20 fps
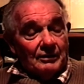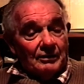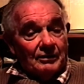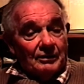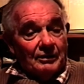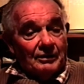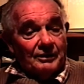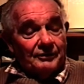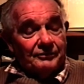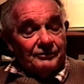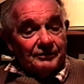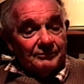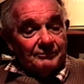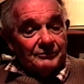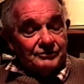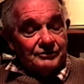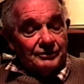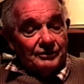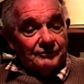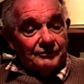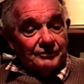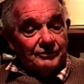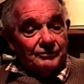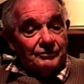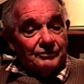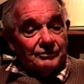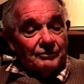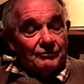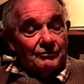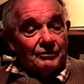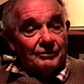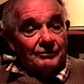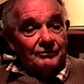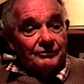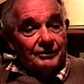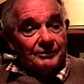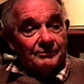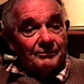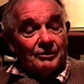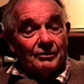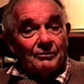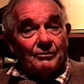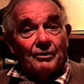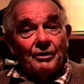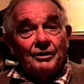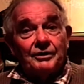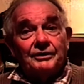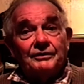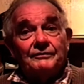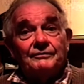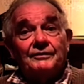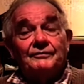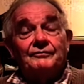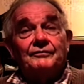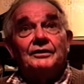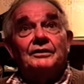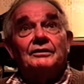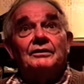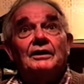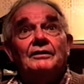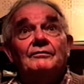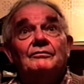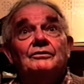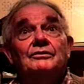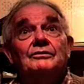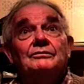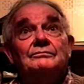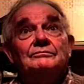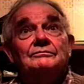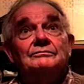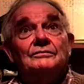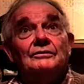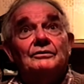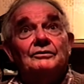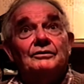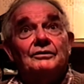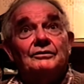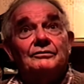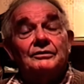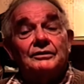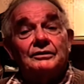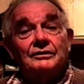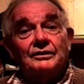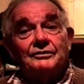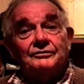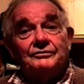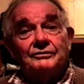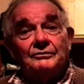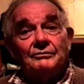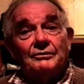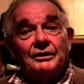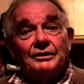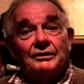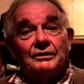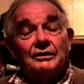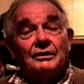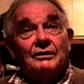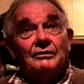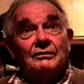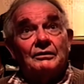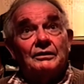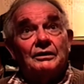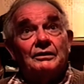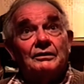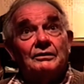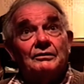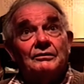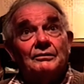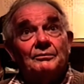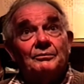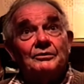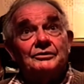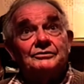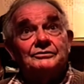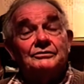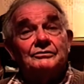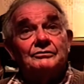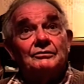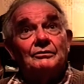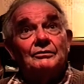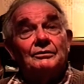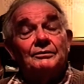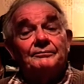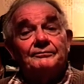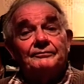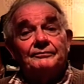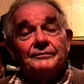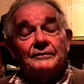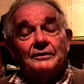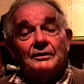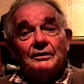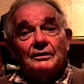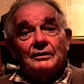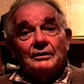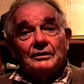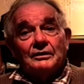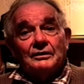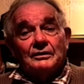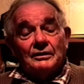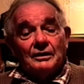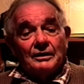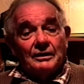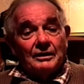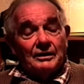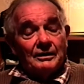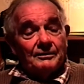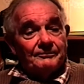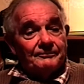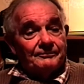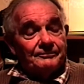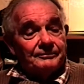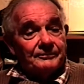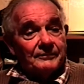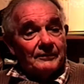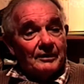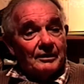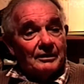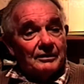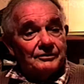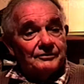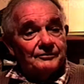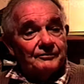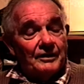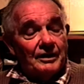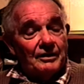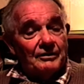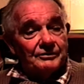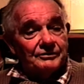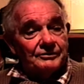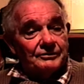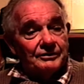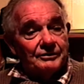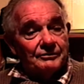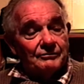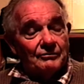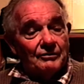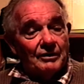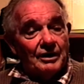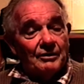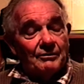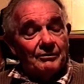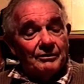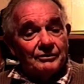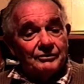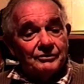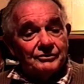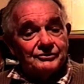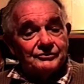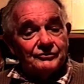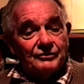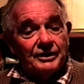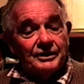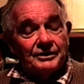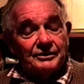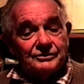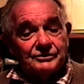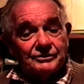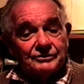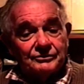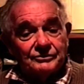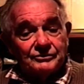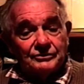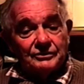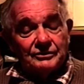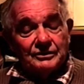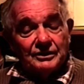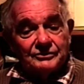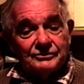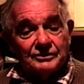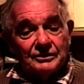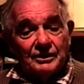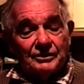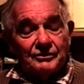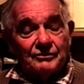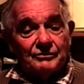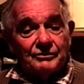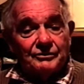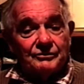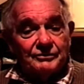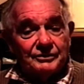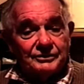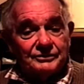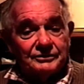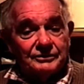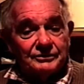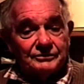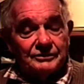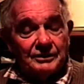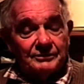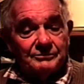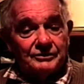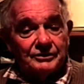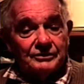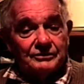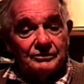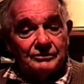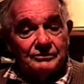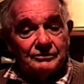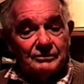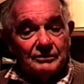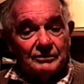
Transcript: I think myself they're doing the wrong thing by widening 15th Avenue. I don't think that's the way to go ahead at the present time. As far as the railway on the Strand is concerned, that's another interesting subject.